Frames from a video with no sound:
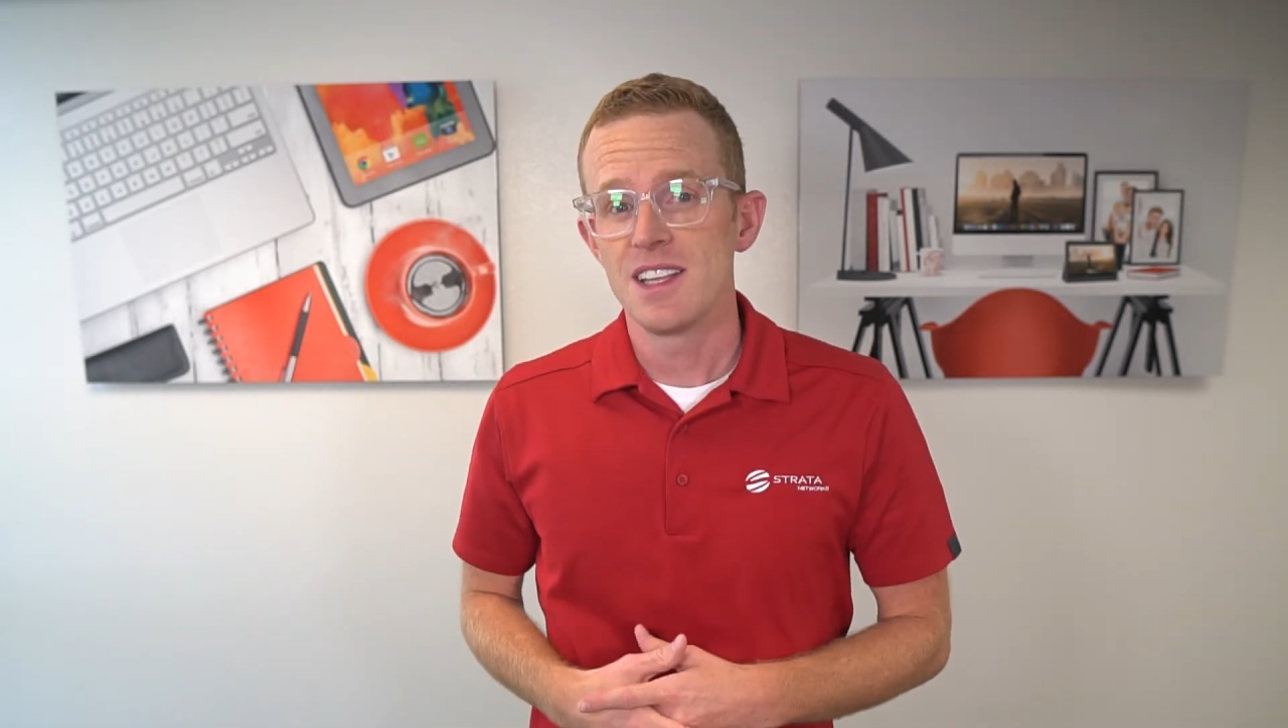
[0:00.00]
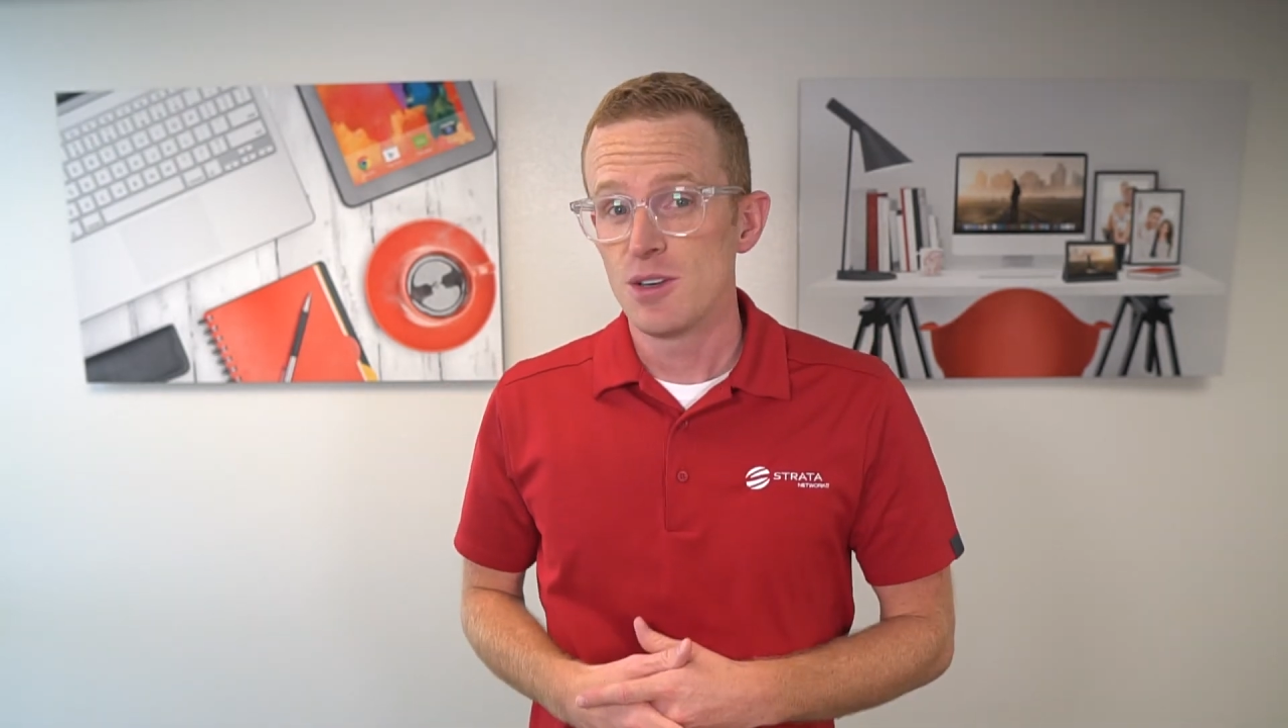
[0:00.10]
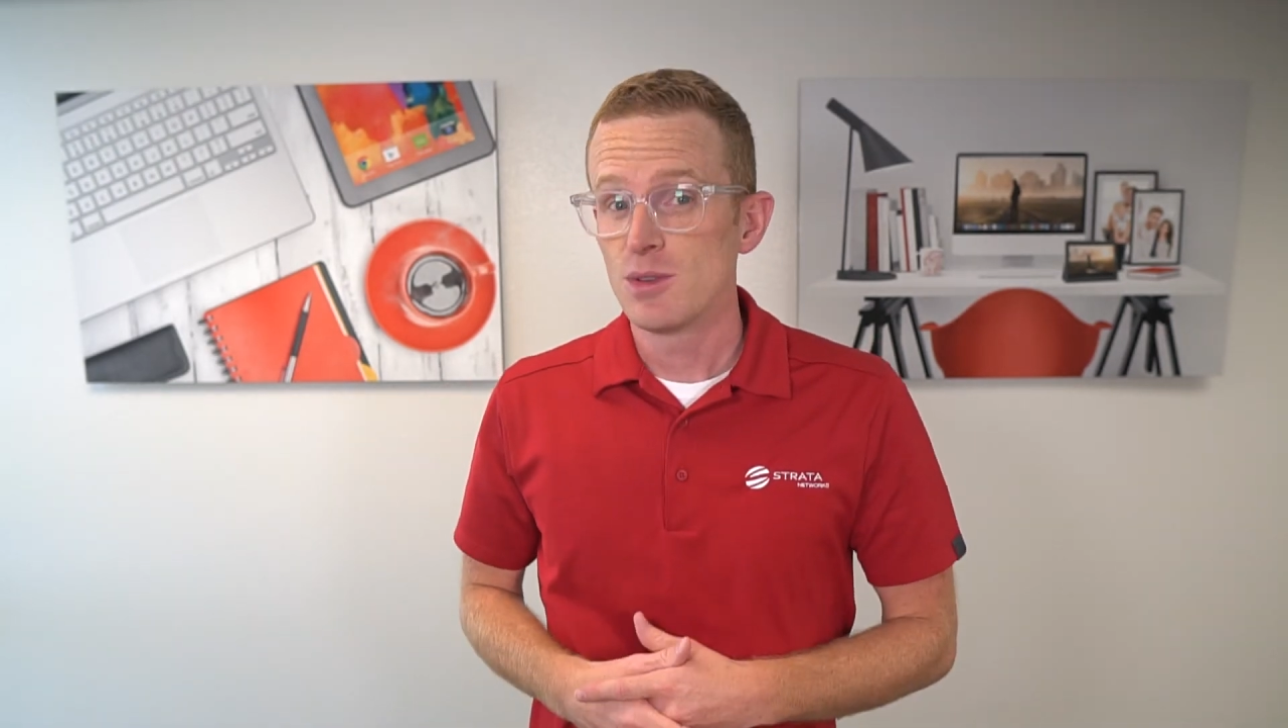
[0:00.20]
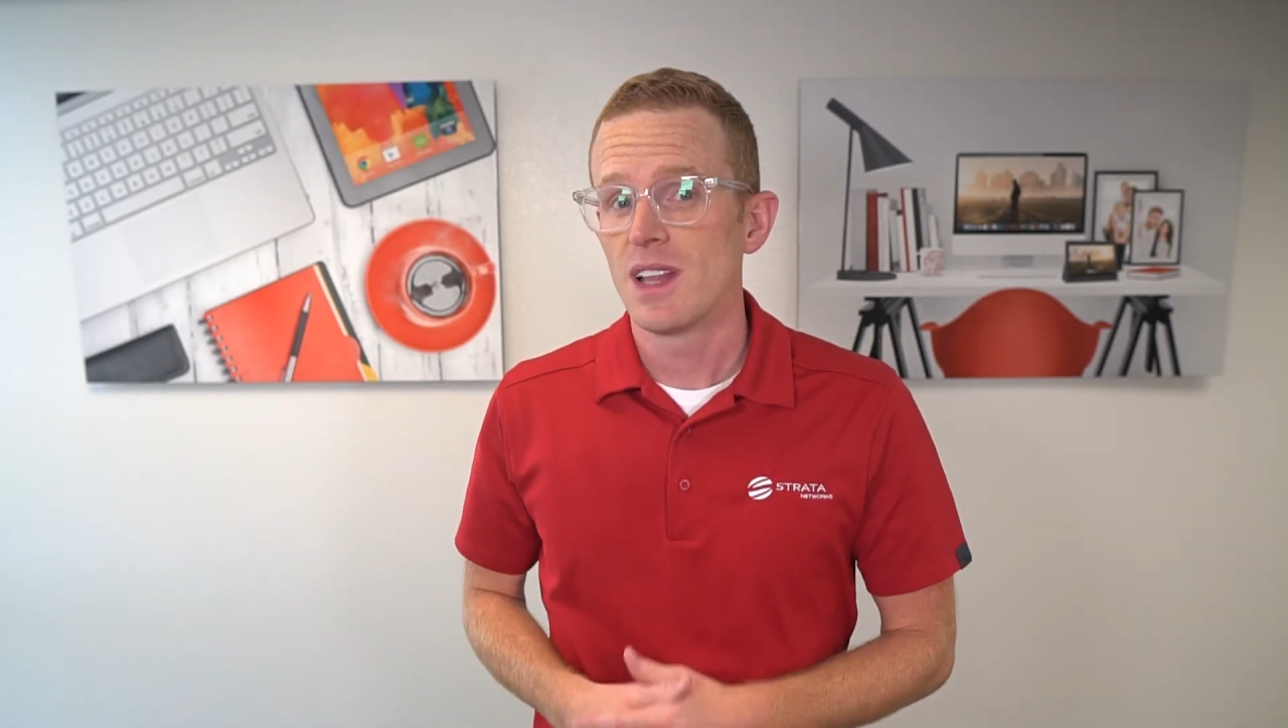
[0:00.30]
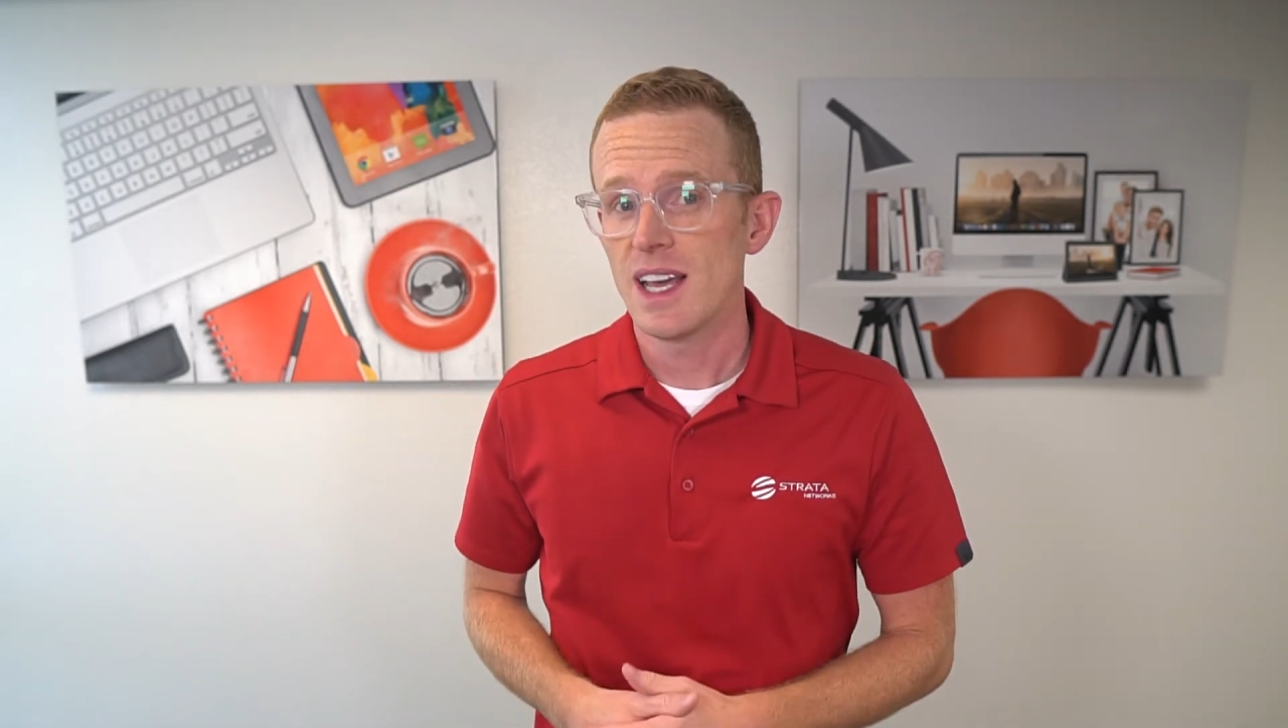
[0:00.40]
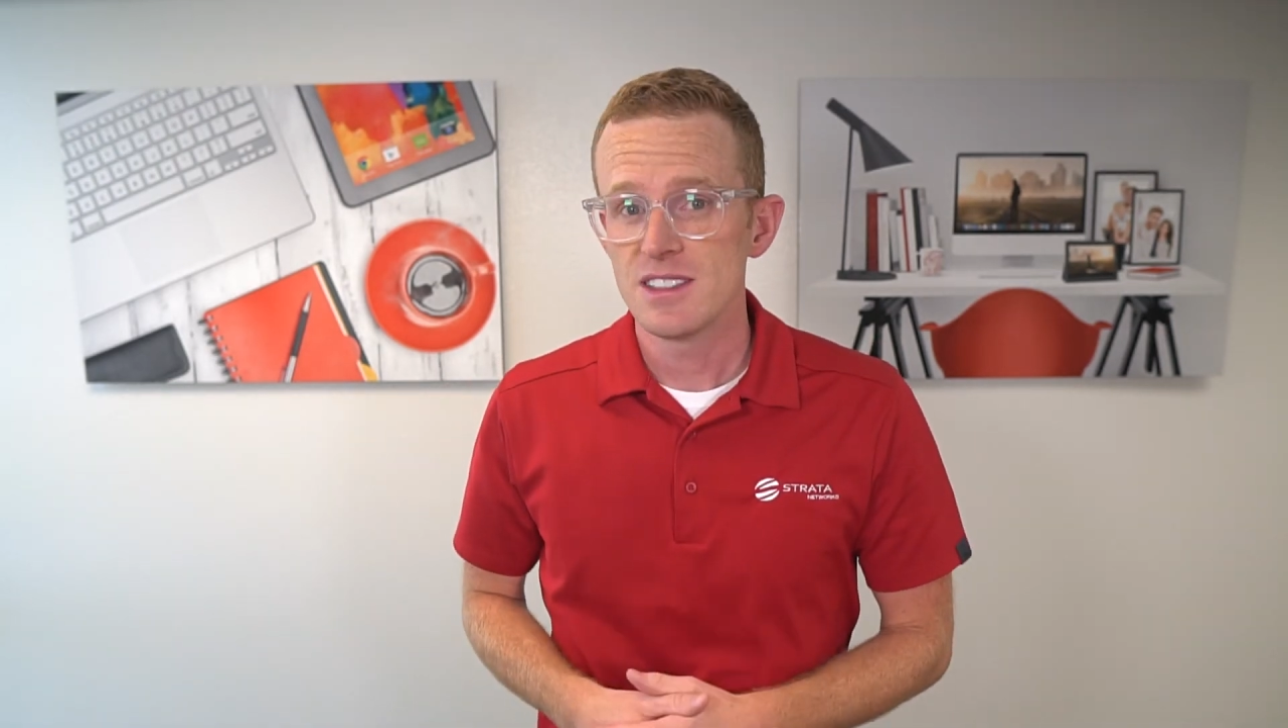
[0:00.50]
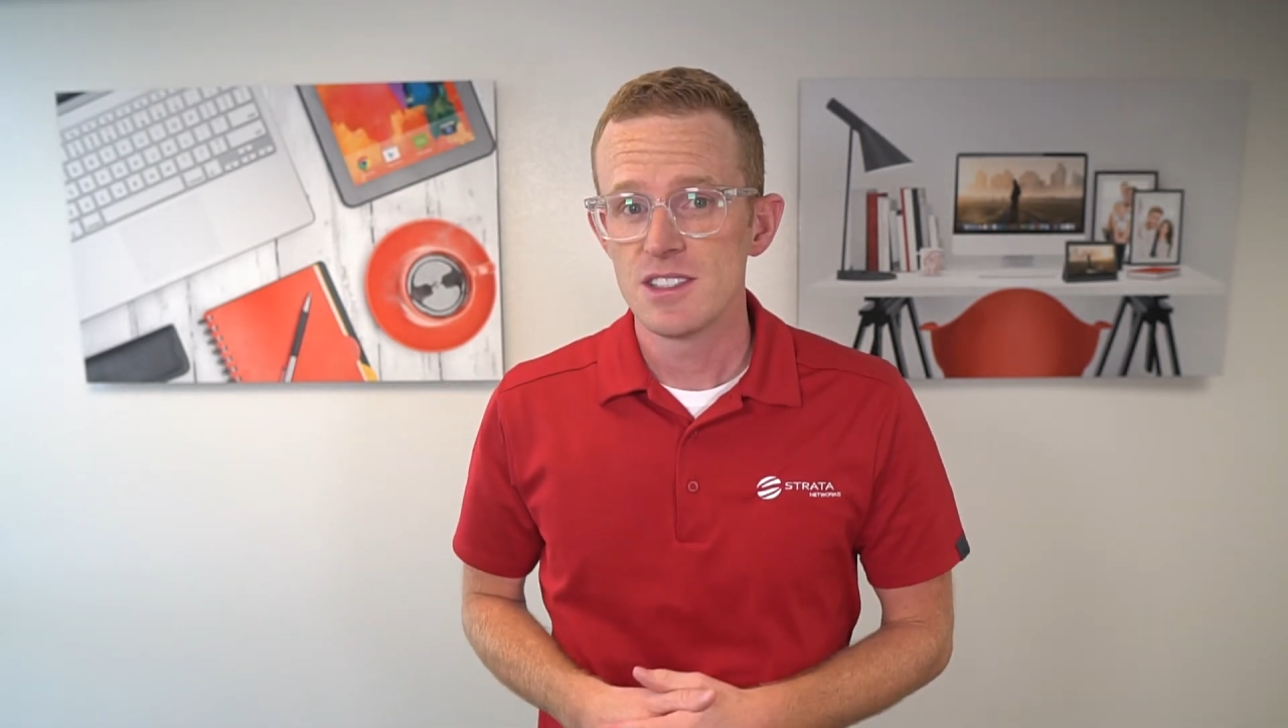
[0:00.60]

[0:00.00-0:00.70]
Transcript: that you would like